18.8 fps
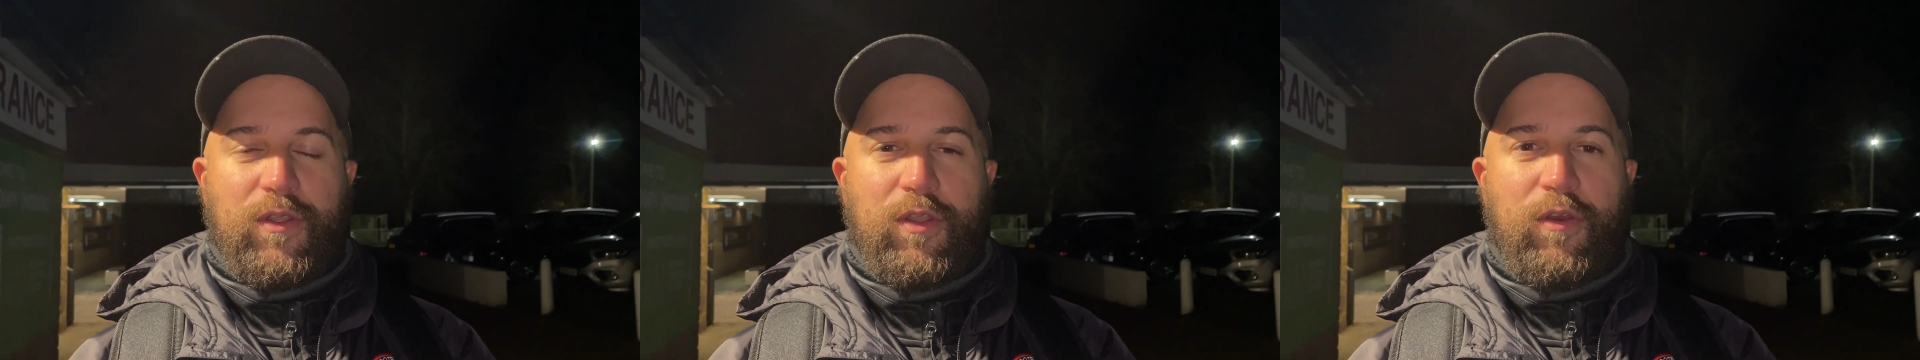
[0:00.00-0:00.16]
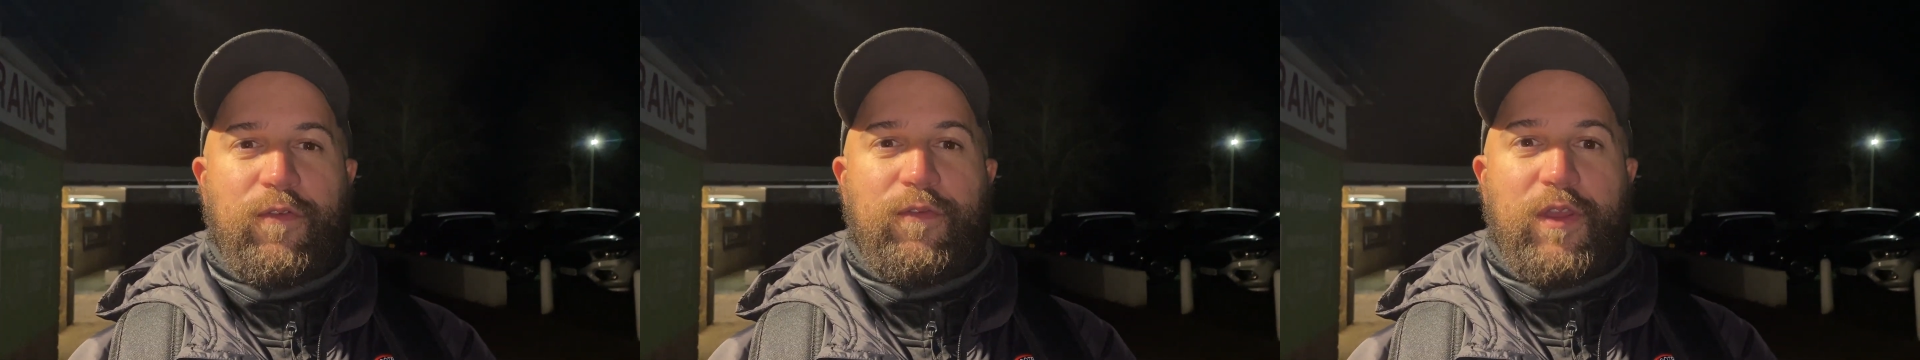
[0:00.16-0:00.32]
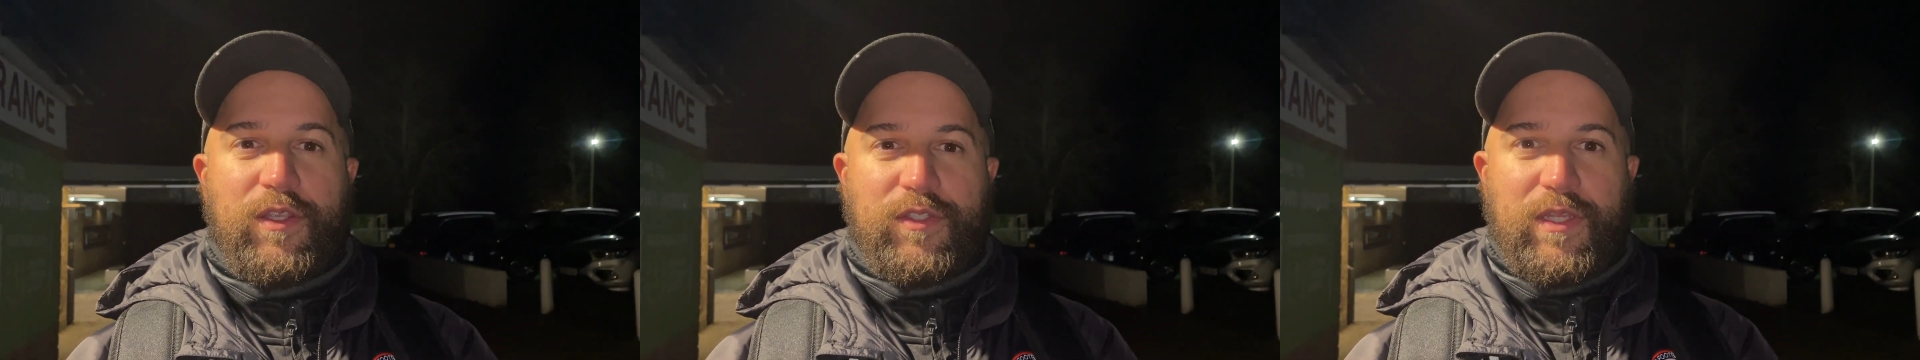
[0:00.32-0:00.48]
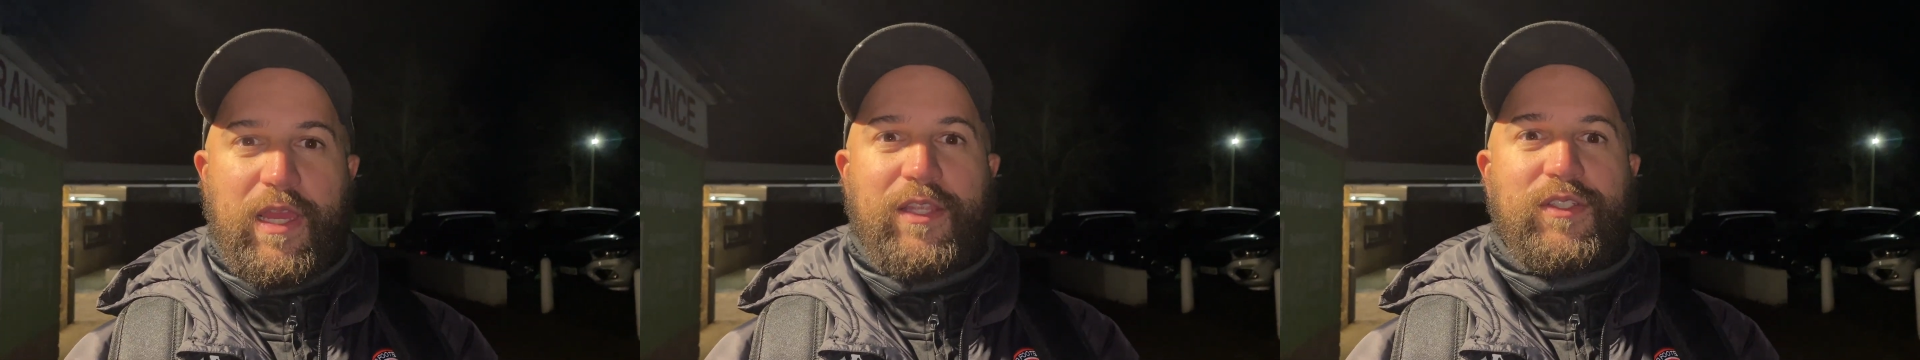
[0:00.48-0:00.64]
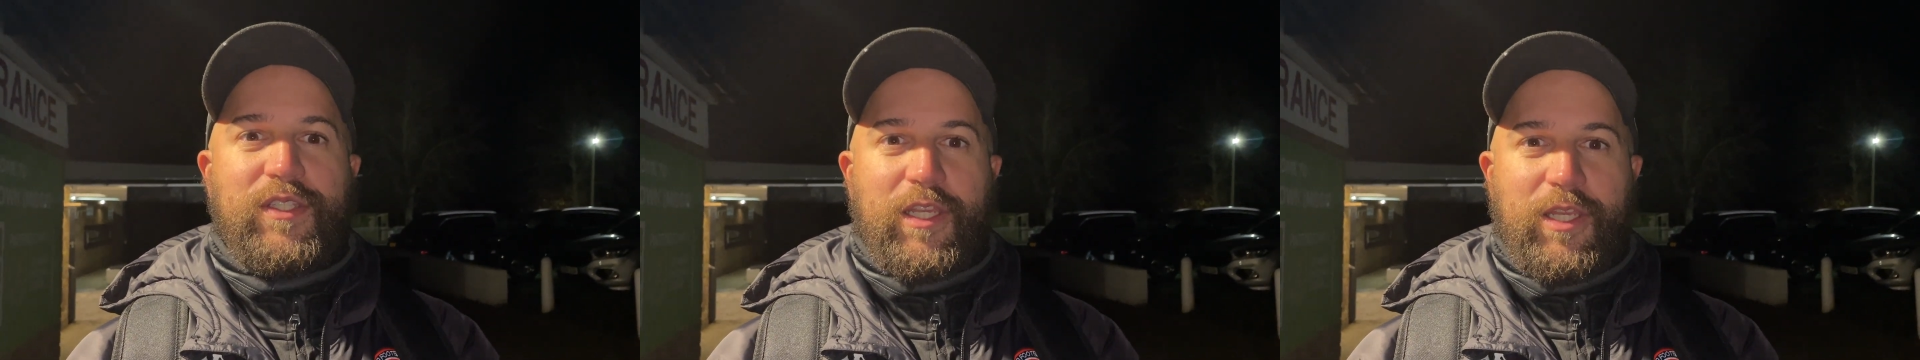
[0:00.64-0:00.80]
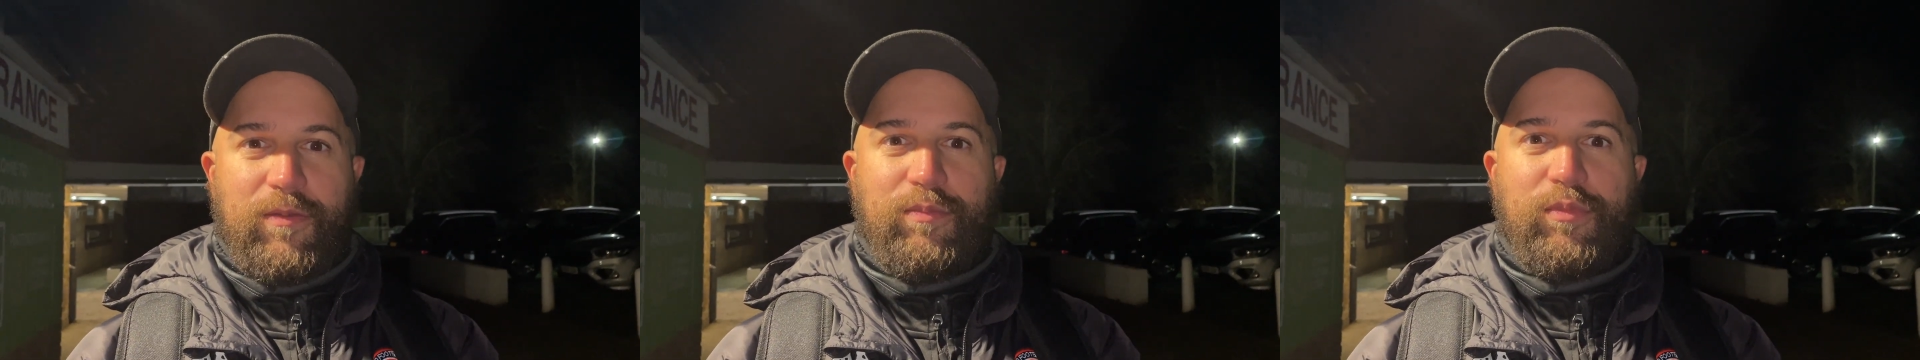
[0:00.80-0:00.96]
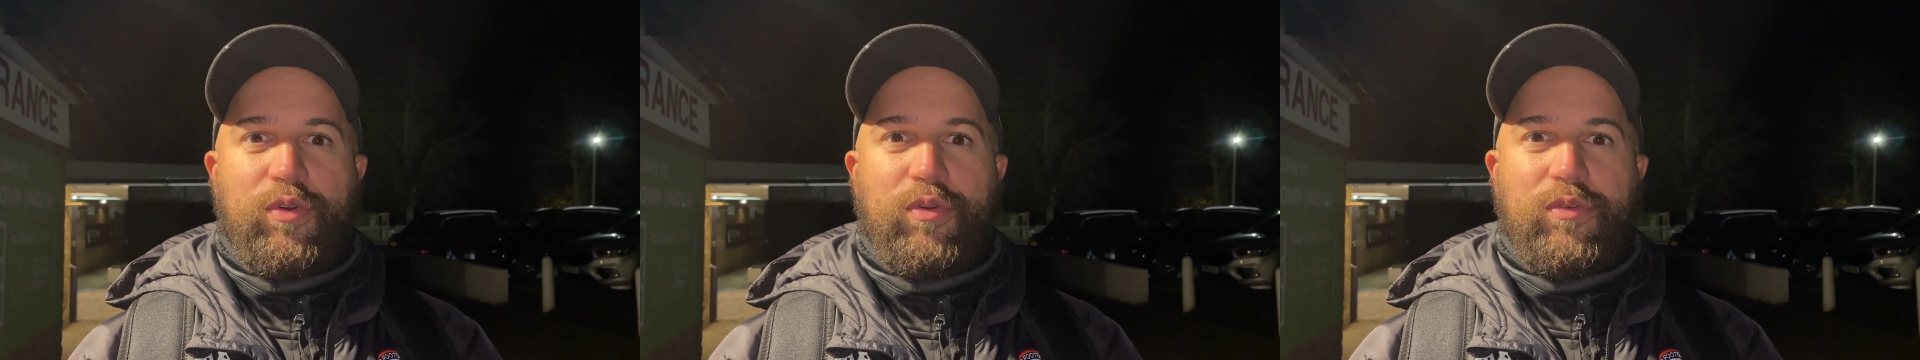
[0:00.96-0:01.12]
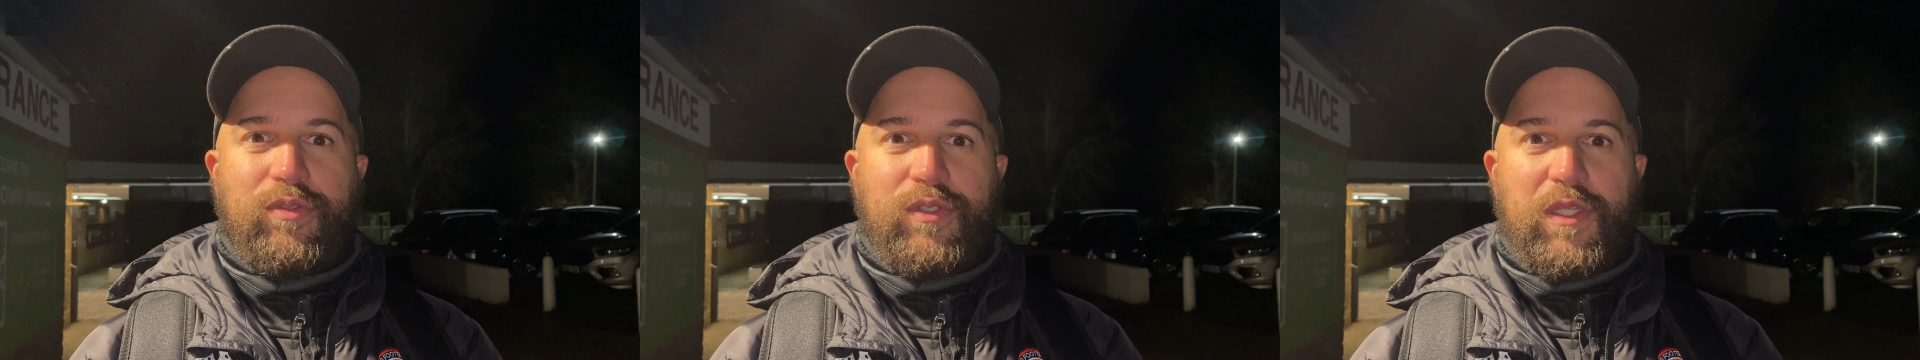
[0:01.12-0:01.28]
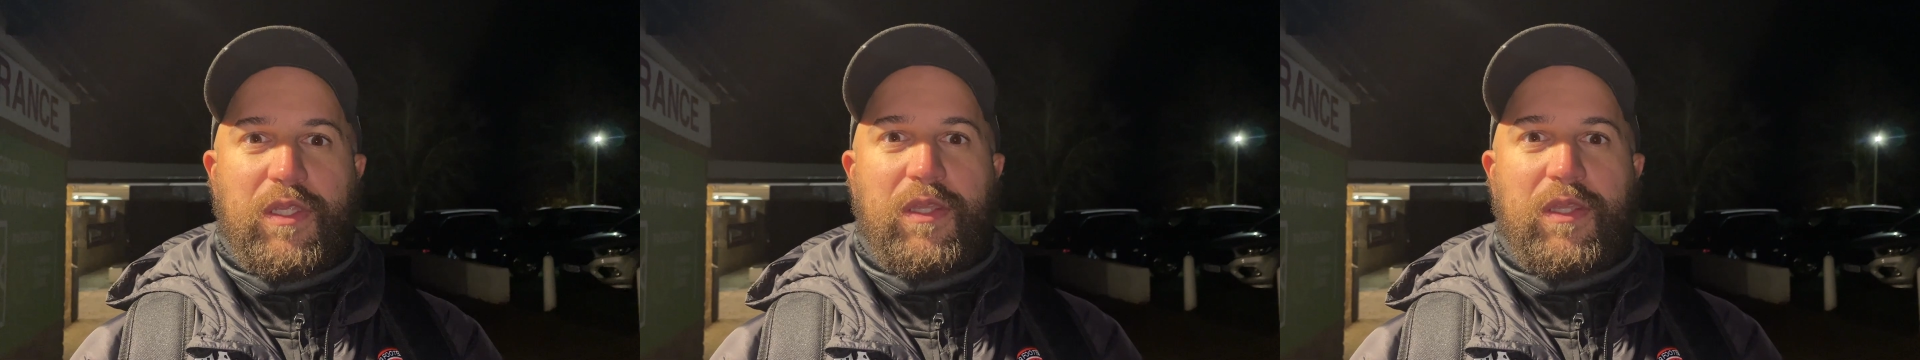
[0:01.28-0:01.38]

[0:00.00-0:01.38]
a lot of first and second balls